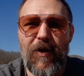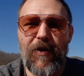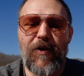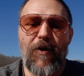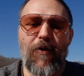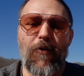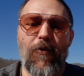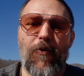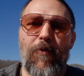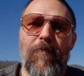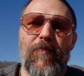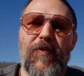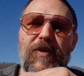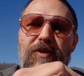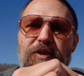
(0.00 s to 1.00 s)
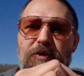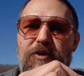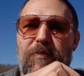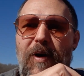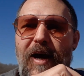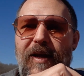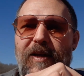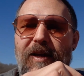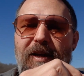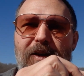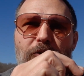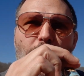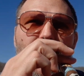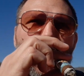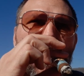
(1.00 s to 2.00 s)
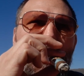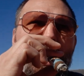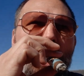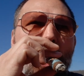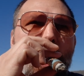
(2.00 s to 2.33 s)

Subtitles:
go do some hiking and whatnot.